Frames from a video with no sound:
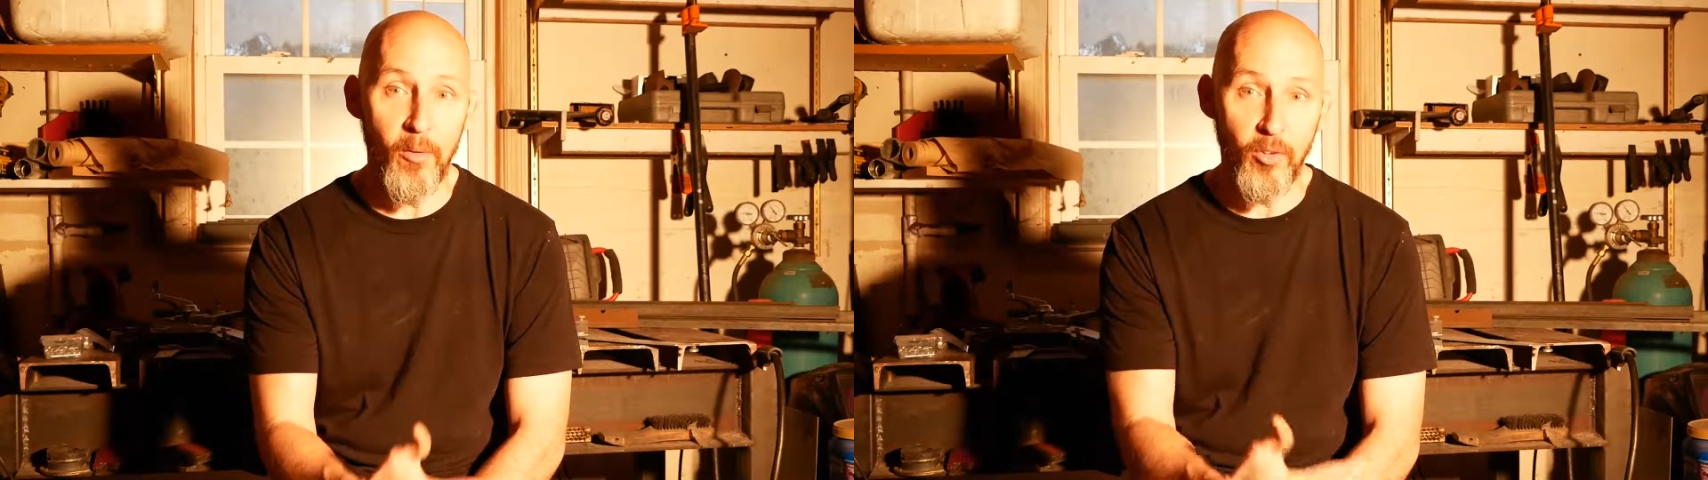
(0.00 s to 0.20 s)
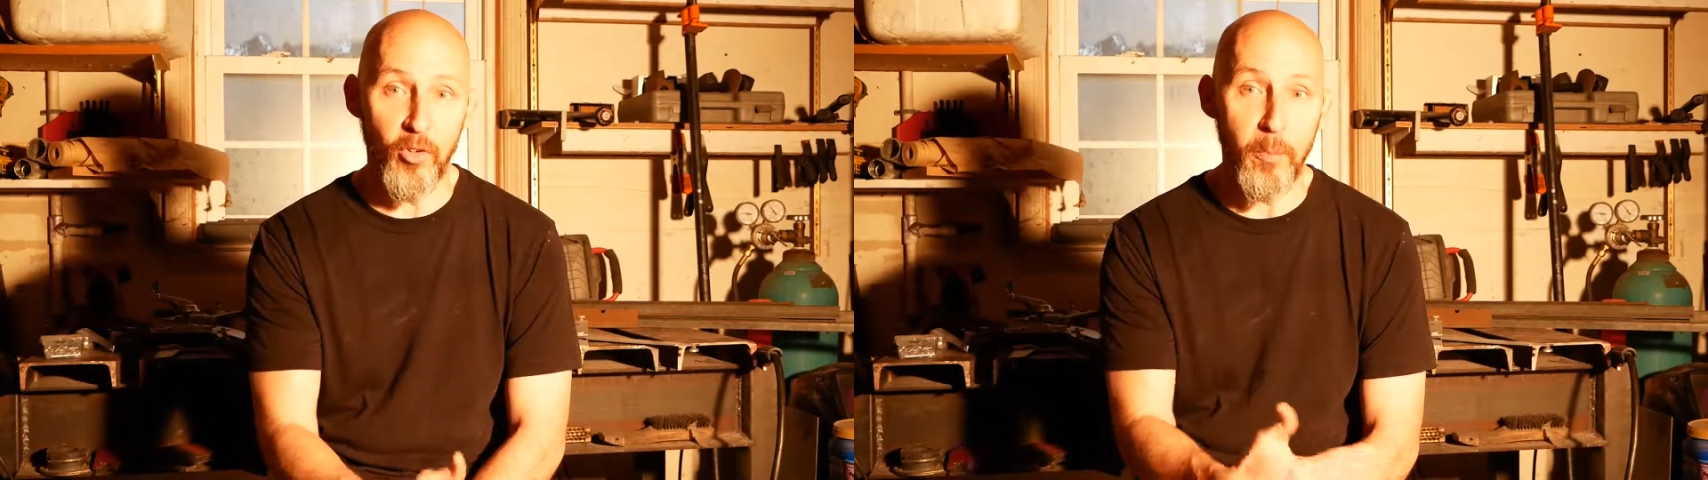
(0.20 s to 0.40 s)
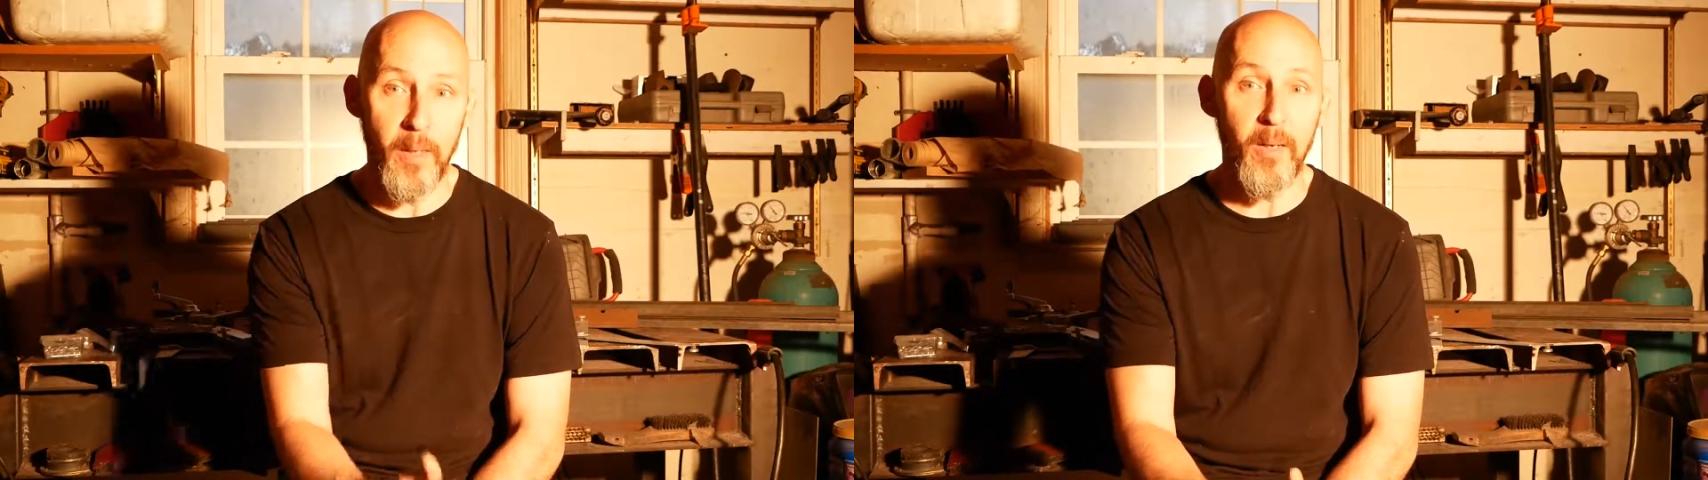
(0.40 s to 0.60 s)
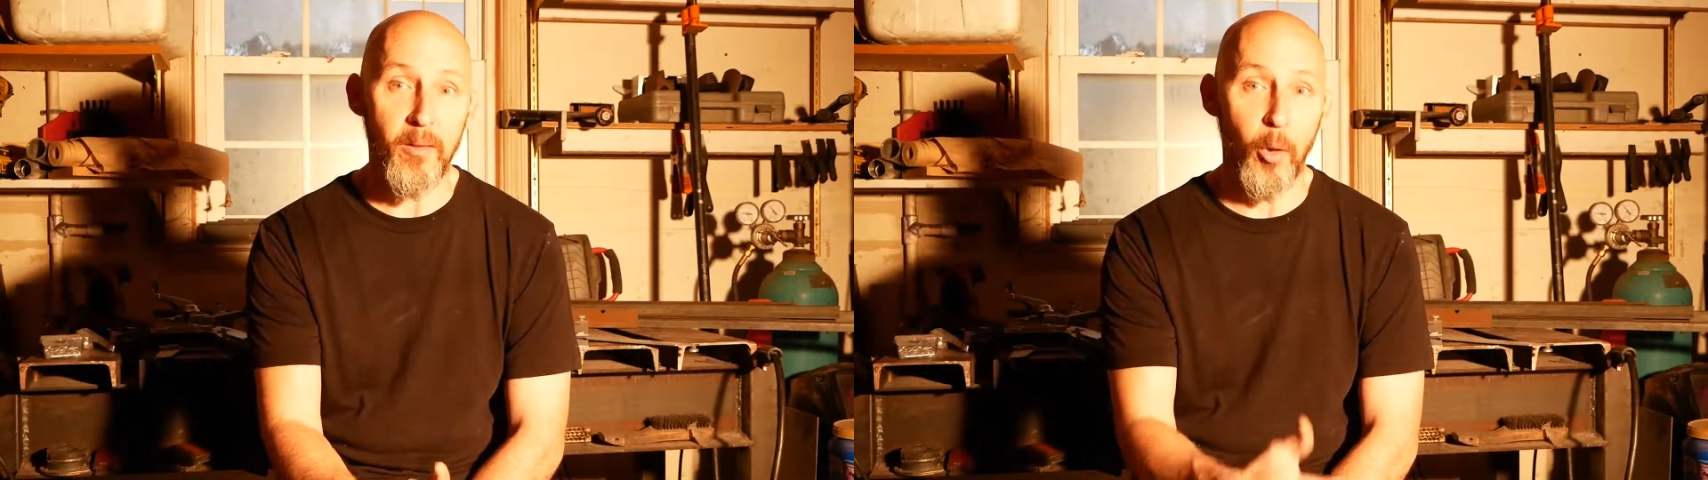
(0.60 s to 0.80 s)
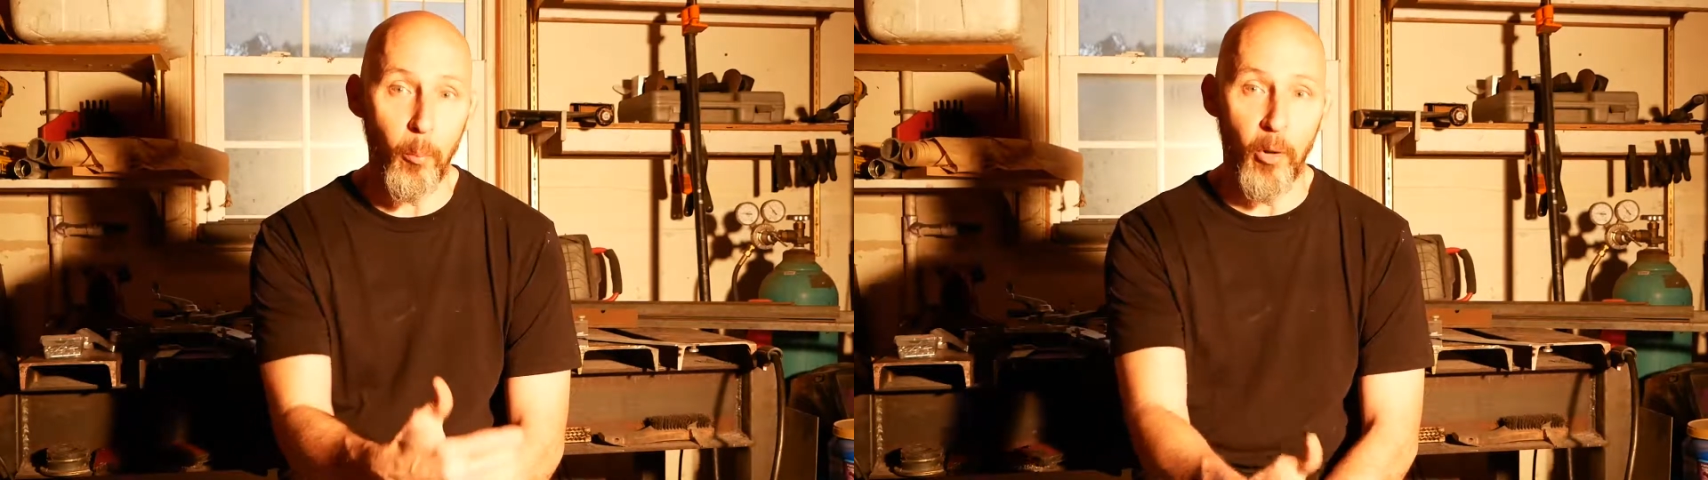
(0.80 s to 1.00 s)
it's just
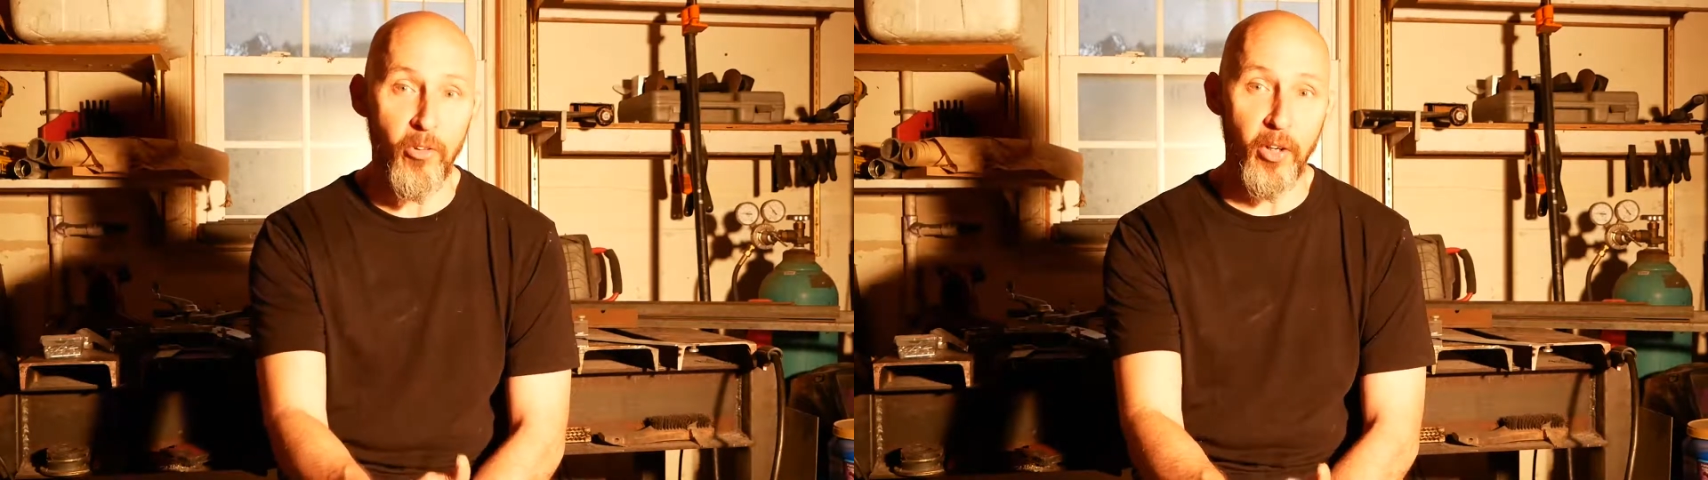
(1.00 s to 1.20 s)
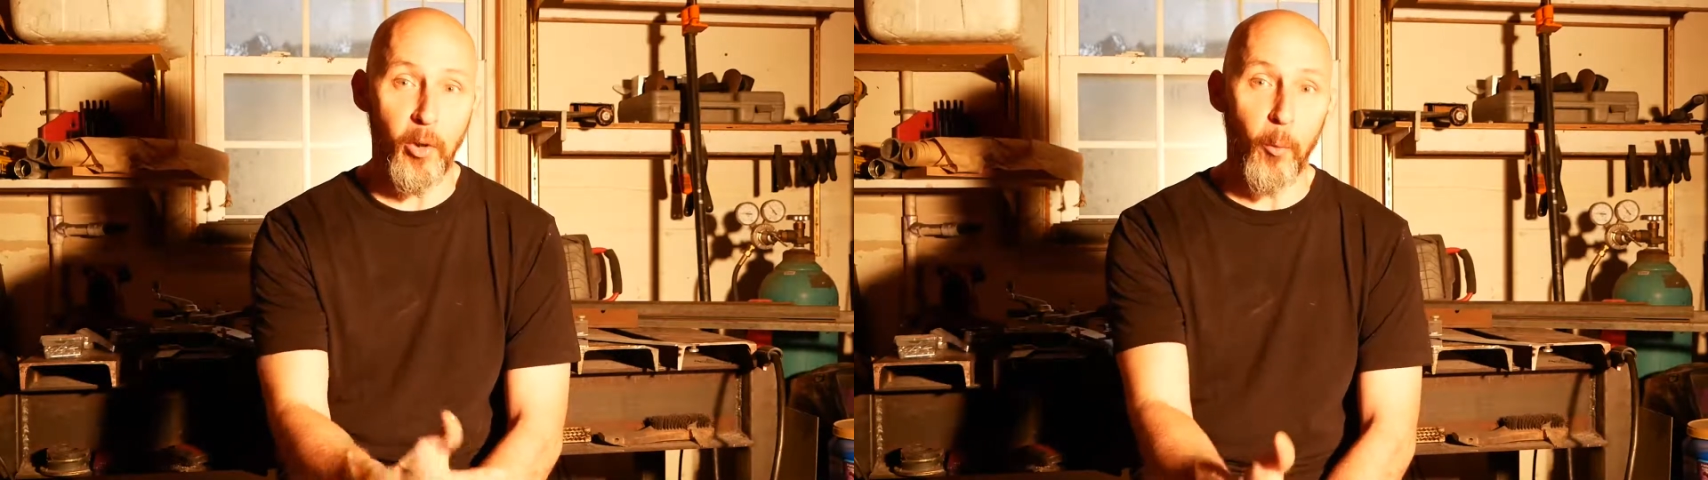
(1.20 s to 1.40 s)
been little project,